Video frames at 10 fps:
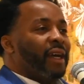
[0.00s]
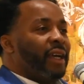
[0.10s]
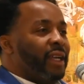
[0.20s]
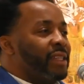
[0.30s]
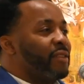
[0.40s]

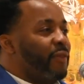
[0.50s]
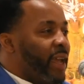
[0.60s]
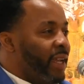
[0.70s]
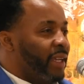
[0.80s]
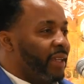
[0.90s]
This
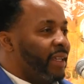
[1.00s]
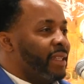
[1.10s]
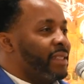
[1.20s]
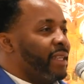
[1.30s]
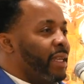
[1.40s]
fake
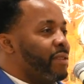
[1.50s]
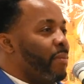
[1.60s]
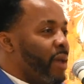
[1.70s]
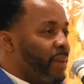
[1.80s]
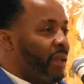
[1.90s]
is
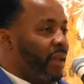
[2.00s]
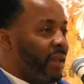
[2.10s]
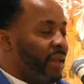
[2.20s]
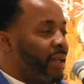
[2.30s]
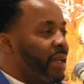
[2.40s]

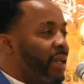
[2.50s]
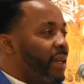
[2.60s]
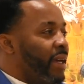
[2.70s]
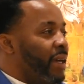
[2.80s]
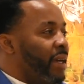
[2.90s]
mimicking
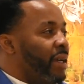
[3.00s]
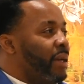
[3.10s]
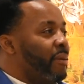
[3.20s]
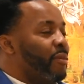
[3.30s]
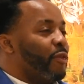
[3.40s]

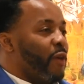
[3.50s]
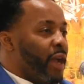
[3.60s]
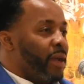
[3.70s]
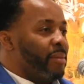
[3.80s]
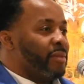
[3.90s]

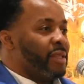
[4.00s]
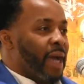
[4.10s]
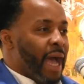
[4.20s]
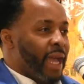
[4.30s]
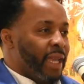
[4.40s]
frames, the
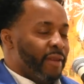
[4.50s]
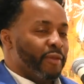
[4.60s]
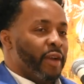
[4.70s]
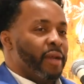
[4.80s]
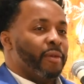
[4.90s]
high-end
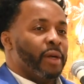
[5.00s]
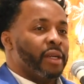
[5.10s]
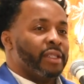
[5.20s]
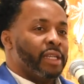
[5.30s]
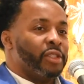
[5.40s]

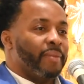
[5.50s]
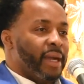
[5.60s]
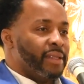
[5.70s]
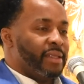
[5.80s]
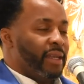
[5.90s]
framework that you
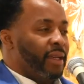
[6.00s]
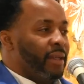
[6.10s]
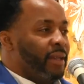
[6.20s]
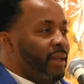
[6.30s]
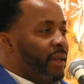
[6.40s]
might see
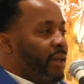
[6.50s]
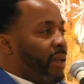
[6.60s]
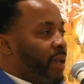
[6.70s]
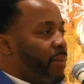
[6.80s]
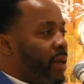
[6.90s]

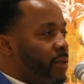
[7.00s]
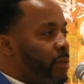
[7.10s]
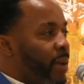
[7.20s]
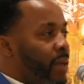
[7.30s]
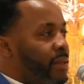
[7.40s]
in bigger
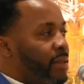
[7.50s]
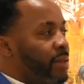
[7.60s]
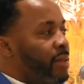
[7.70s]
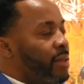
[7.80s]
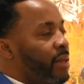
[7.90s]

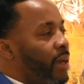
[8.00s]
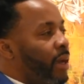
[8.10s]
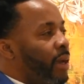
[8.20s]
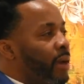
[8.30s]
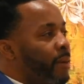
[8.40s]
spaces,
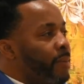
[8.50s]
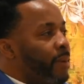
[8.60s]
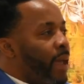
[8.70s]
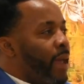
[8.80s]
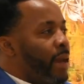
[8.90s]

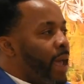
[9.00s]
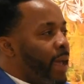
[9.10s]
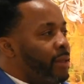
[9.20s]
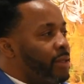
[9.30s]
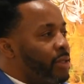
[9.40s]
and
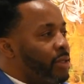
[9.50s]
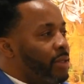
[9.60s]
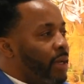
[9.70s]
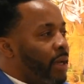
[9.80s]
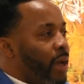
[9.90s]
that's
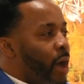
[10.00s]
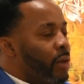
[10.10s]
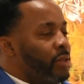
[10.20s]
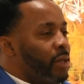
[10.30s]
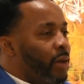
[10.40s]

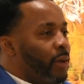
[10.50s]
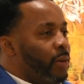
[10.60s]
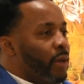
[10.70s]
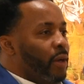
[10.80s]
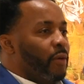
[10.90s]

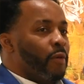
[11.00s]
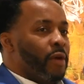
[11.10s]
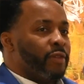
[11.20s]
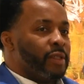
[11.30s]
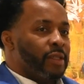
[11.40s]
also
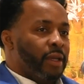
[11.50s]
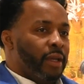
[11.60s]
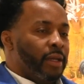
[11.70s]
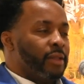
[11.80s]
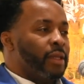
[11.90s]

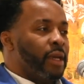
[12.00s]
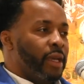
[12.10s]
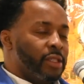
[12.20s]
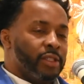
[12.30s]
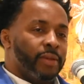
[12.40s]
referencing the
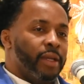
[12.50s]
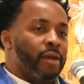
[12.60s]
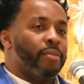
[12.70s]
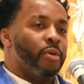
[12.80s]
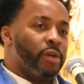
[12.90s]
history
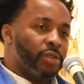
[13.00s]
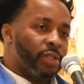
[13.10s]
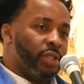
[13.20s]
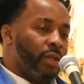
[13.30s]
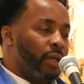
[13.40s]
of
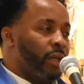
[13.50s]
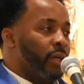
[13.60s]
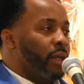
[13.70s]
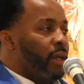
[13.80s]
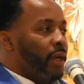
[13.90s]

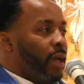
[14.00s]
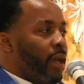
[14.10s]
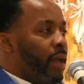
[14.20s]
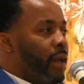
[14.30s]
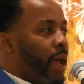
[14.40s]
portraiture
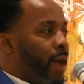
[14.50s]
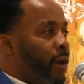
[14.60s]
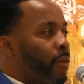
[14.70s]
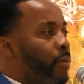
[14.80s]
and how